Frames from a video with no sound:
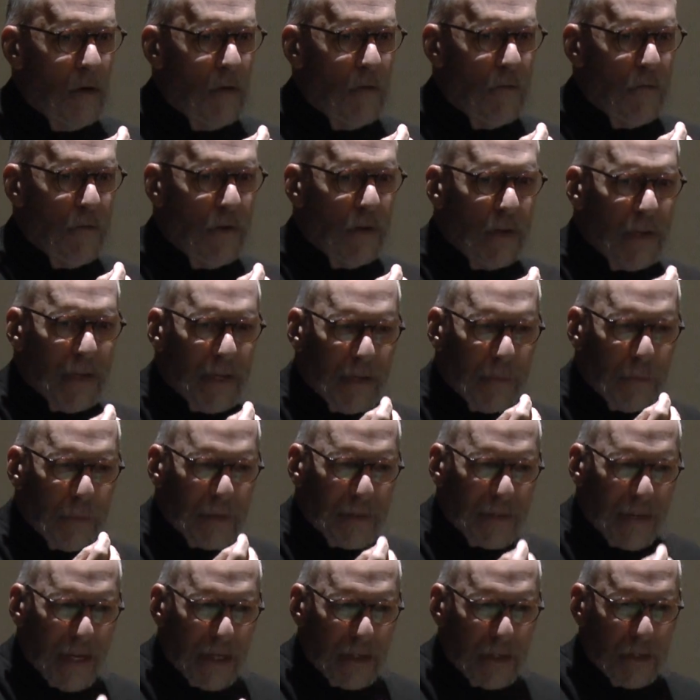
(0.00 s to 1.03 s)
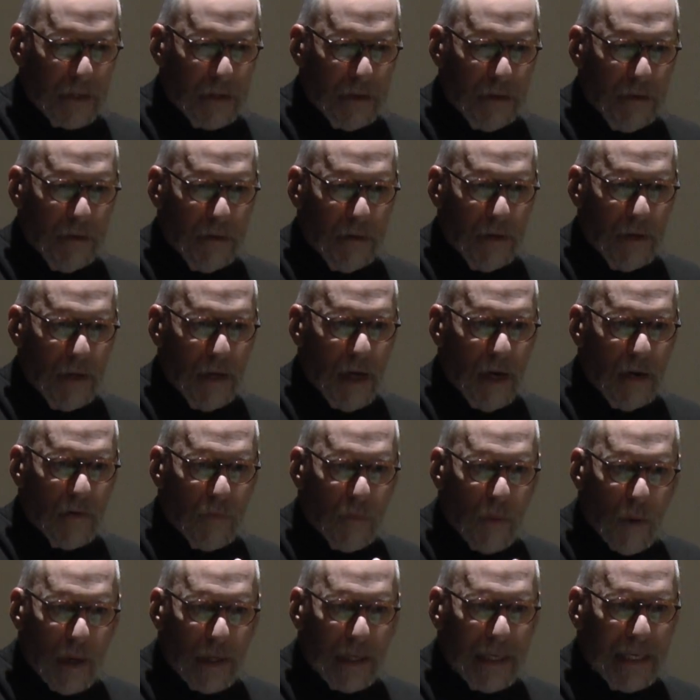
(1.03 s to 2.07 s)
fully in possession
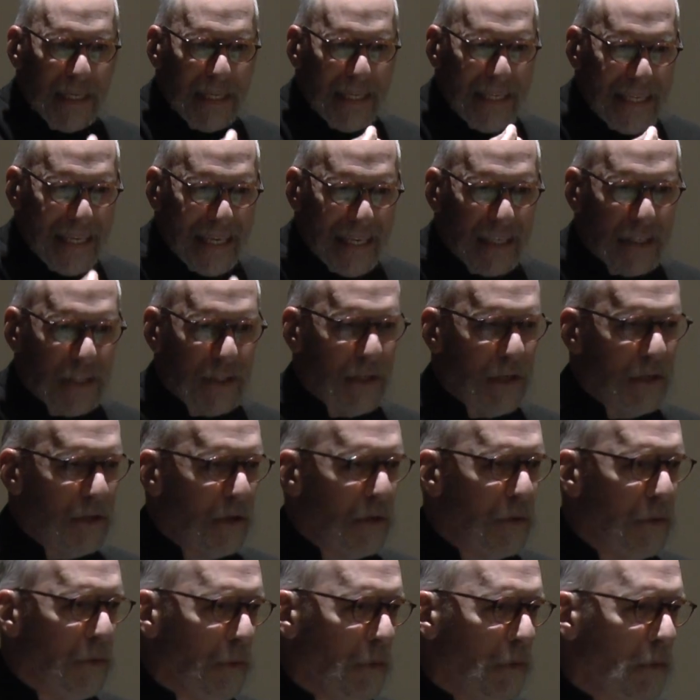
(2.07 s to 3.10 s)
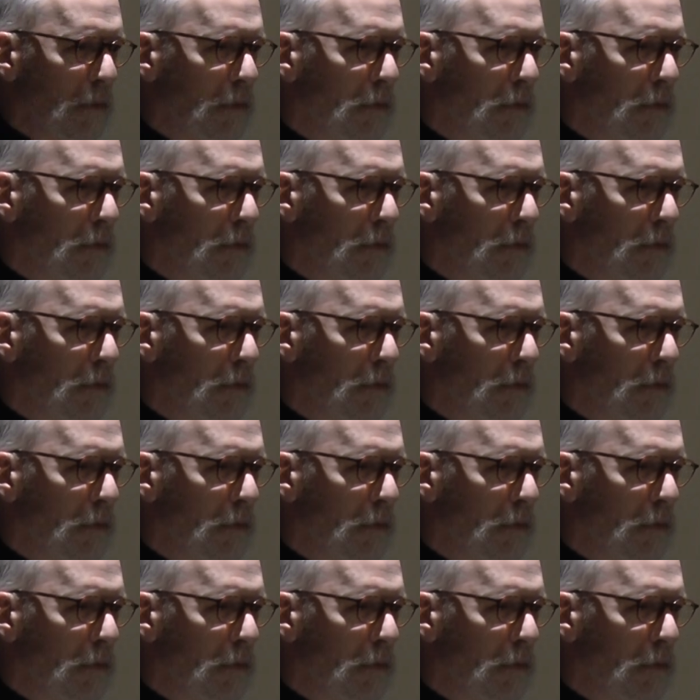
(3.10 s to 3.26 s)
of what he needs to do.